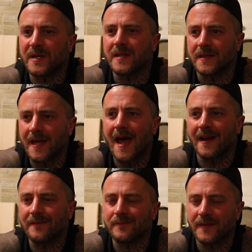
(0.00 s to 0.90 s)
be
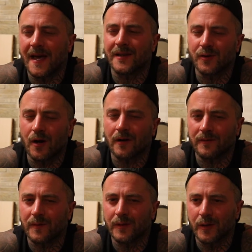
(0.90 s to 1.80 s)
that dog
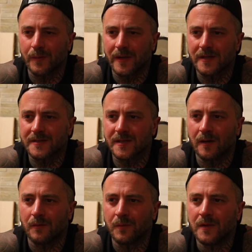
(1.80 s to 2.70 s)
for a little bit. So